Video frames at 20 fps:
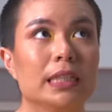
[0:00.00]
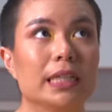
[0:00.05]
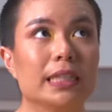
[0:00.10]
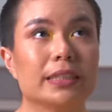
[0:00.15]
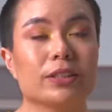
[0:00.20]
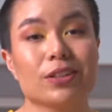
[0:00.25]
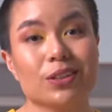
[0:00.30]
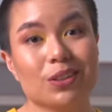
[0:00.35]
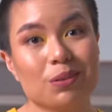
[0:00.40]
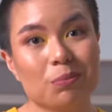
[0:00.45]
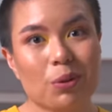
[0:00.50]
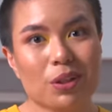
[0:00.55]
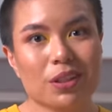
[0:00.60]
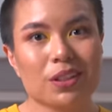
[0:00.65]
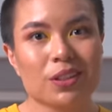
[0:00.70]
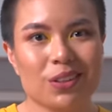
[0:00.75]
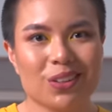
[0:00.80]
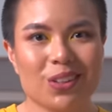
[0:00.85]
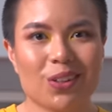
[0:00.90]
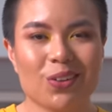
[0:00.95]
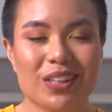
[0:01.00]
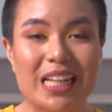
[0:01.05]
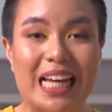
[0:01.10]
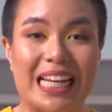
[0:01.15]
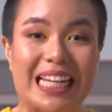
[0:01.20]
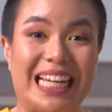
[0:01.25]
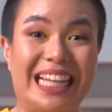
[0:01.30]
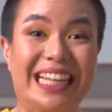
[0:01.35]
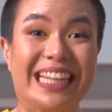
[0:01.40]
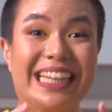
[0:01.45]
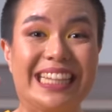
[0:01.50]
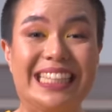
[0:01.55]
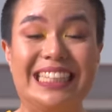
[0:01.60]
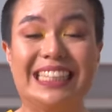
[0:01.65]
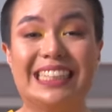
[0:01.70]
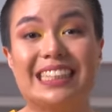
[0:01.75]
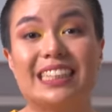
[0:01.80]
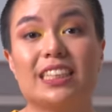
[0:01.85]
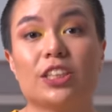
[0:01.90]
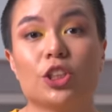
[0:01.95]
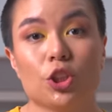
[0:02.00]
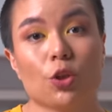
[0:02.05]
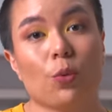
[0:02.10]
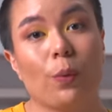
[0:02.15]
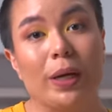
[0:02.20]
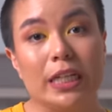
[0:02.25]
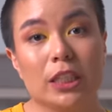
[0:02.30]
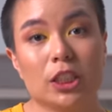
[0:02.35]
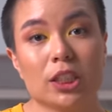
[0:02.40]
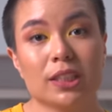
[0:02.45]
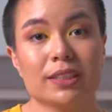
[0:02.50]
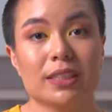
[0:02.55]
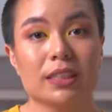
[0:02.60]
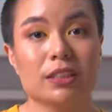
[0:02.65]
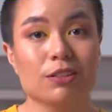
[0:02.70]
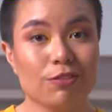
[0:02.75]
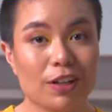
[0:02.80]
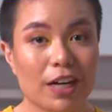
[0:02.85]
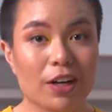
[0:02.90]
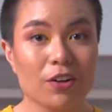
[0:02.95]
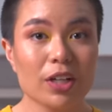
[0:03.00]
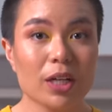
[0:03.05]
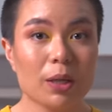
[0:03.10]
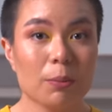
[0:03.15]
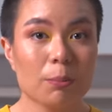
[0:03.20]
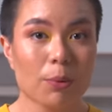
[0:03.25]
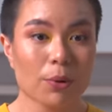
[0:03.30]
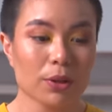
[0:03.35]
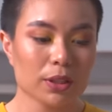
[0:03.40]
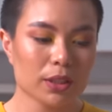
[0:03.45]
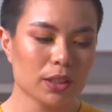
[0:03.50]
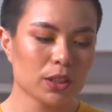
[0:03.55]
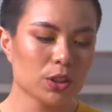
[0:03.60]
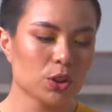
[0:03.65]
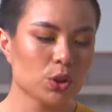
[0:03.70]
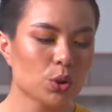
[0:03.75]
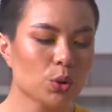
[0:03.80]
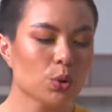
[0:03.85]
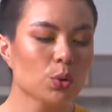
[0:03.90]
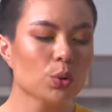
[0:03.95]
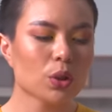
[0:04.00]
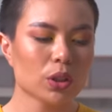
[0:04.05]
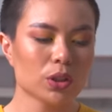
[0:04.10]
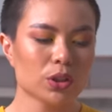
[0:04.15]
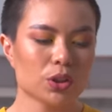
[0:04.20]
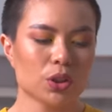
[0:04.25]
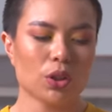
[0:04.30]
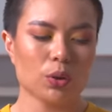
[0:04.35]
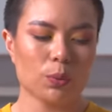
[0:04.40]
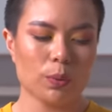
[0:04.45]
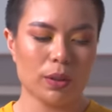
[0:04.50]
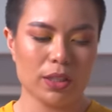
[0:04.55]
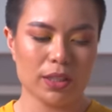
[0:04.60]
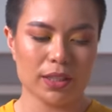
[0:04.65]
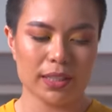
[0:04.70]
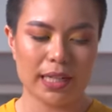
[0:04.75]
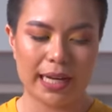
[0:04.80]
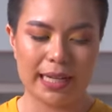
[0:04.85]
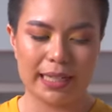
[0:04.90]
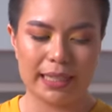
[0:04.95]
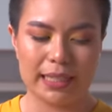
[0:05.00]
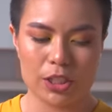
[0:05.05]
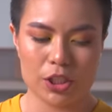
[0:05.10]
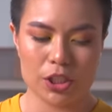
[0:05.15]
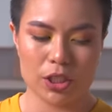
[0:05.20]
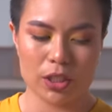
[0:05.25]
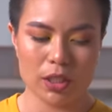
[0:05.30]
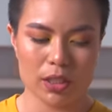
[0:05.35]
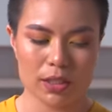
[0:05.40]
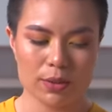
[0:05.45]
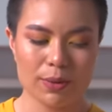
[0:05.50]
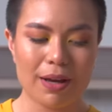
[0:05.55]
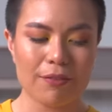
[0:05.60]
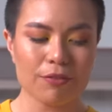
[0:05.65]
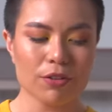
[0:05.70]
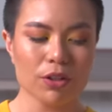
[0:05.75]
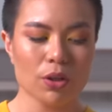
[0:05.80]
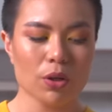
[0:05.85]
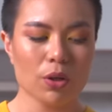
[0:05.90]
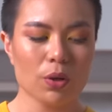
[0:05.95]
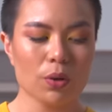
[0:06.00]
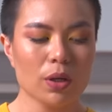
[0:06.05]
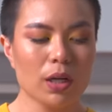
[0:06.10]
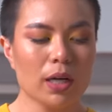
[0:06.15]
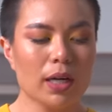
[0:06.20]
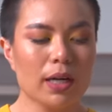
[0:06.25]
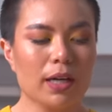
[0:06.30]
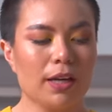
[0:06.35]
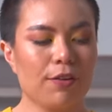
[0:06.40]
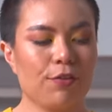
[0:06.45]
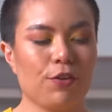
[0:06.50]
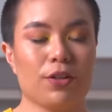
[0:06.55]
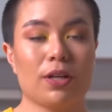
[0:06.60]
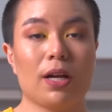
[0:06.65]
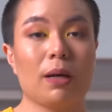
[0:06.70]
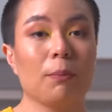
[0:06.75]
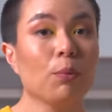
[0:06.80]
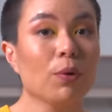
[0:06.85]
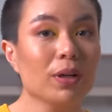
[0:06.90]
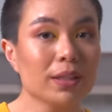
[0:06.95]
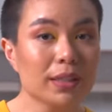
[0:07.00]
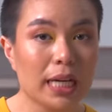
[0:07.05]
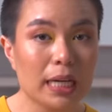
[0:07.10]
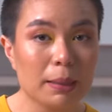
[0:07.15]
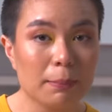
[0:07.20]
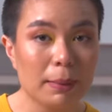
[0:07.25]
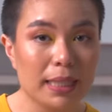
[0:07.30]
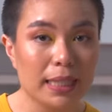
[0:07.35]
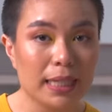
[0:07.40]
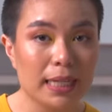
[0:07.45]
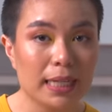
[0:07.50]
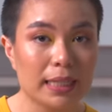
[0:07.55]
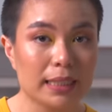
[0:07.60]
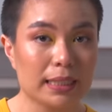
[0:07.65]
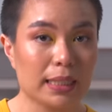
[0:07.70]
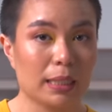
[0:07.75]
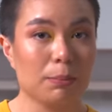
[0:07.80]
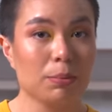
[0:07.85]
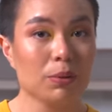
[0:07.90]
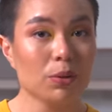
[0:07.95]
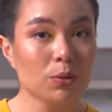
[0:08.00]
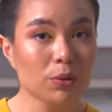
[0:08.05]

It's also important to note that in these situations, it's very important to consult with your dietitian, because we have to know if you're type 1 diabetic, type 2